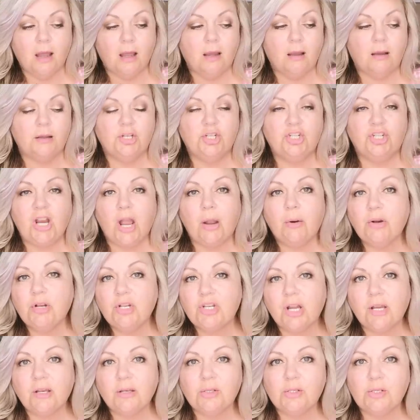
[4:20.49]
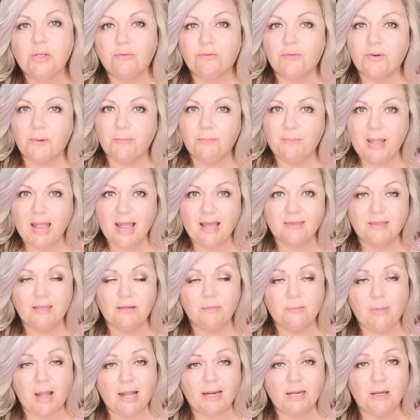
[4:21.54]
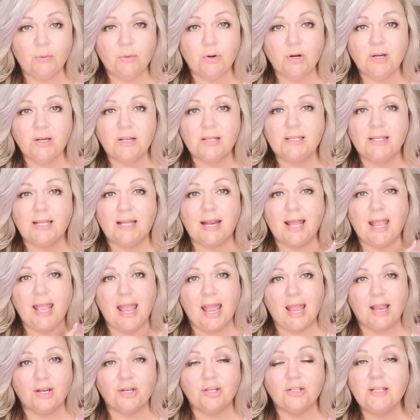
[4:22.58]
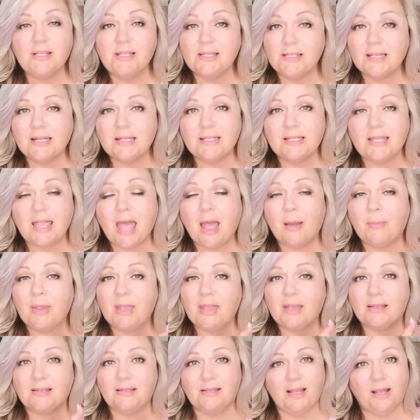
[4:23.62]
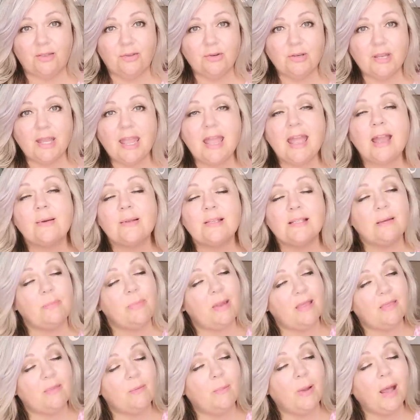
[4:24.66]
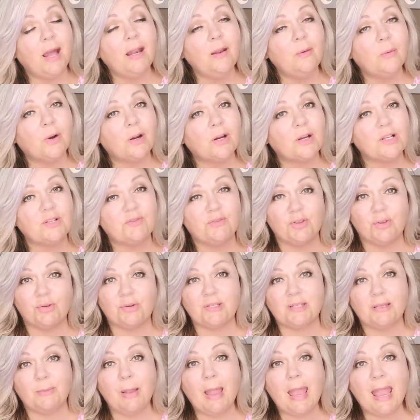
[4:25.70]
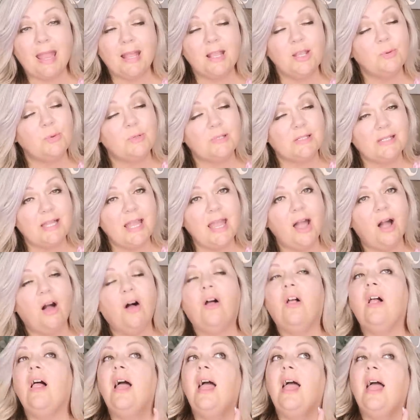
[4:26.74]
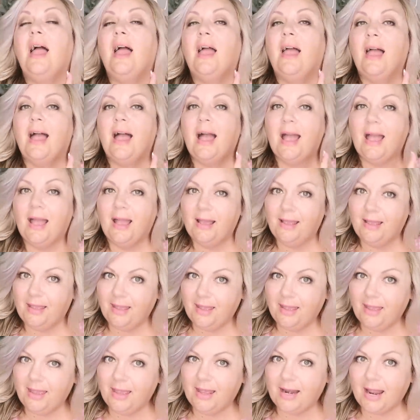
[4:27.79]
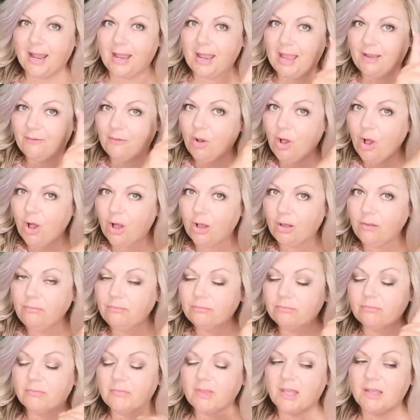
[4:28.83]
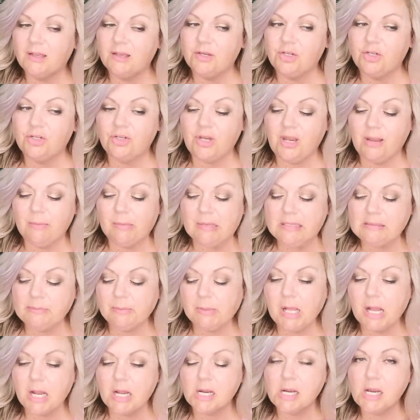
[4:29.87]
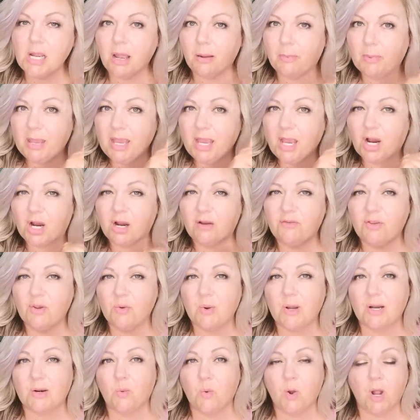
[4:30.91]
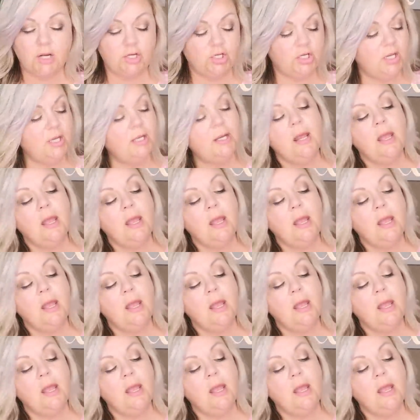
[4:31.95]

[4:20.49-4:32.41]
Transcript: shower gels from Bath & Body Works, and I actually stuck to that, because the other day I was at Bath & Body Works for their semi-annual sale, and I have a haul, shameless plug up here if you want to watch it,